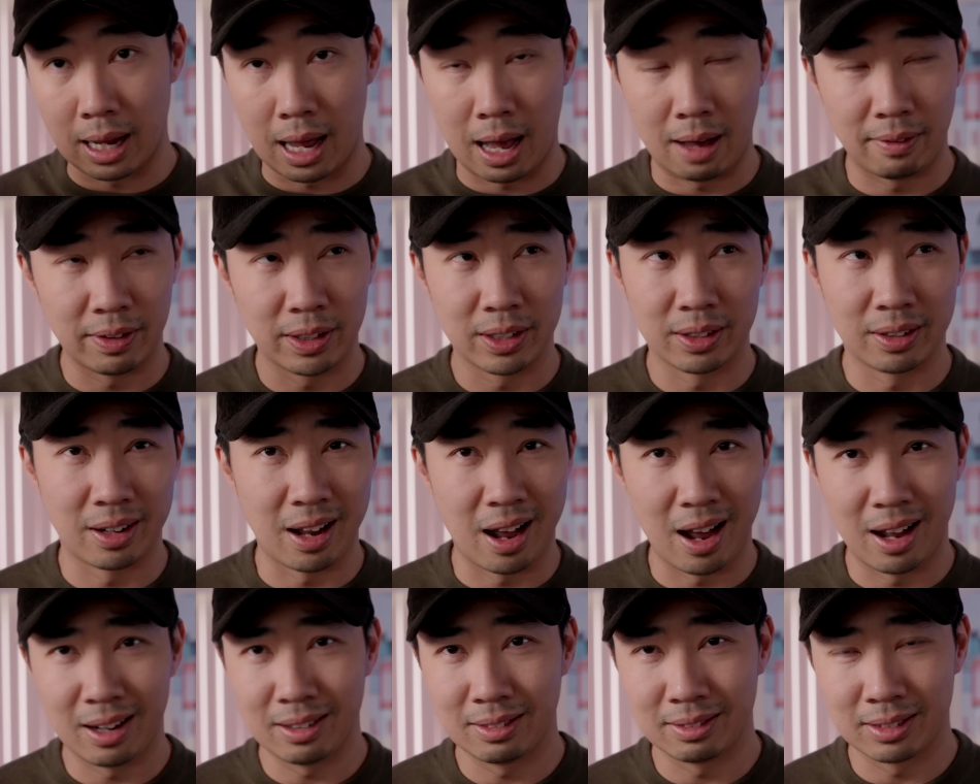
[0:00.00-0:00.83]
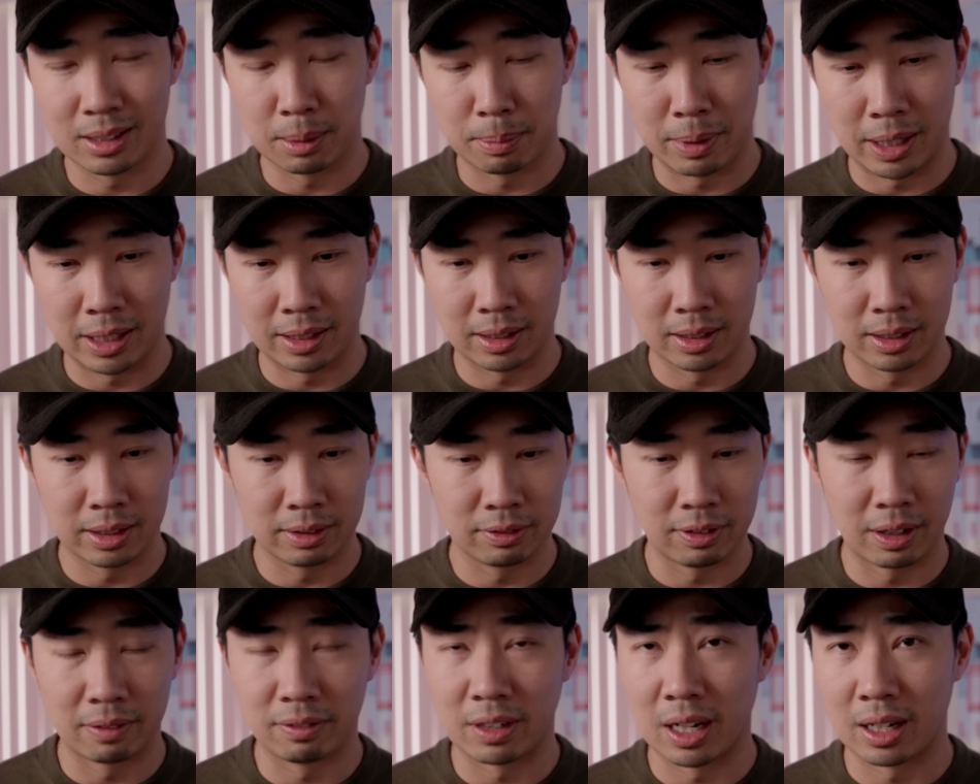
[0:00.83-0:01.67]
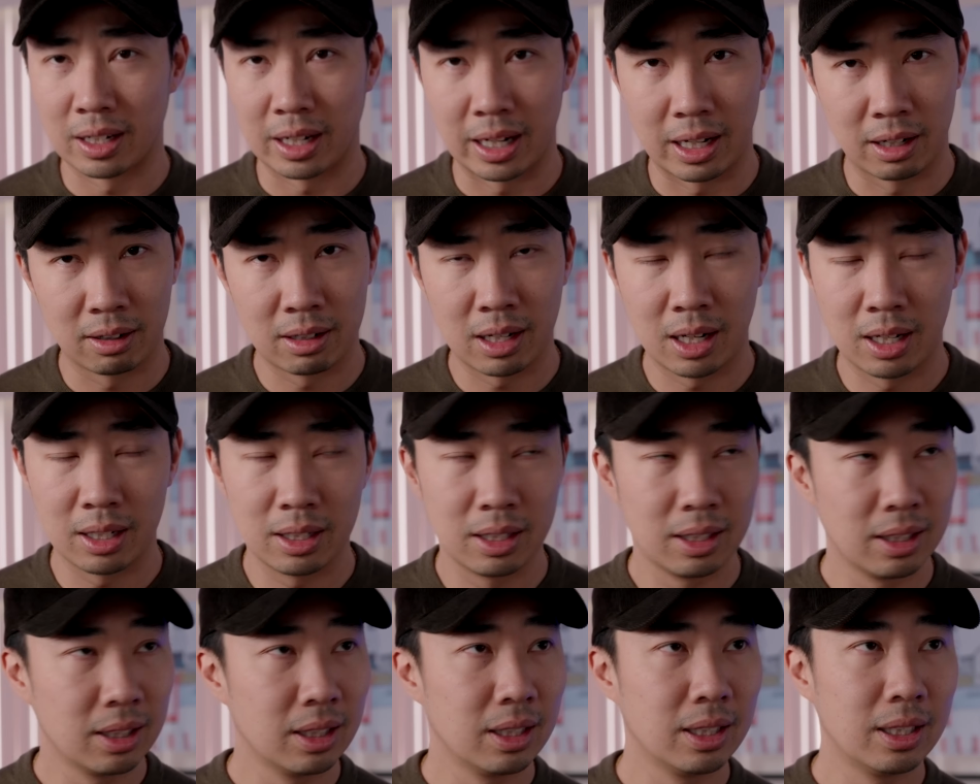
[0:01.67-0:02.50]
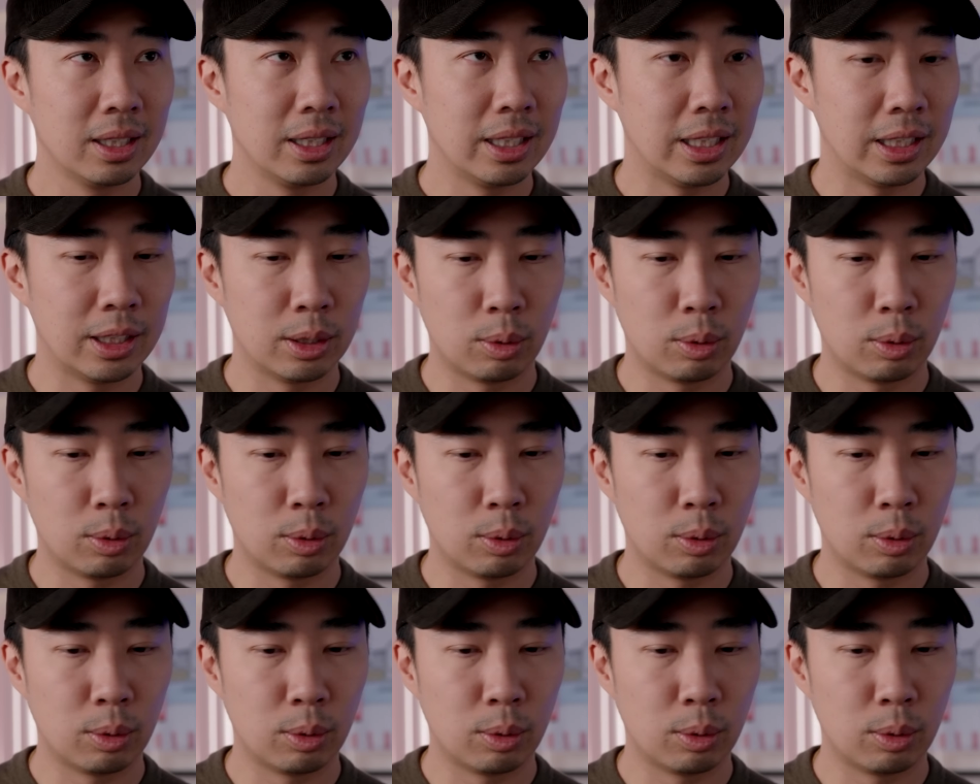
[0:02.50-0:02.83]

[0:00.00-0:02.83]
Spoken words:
have it or not, depending on if I've gotten a haircut in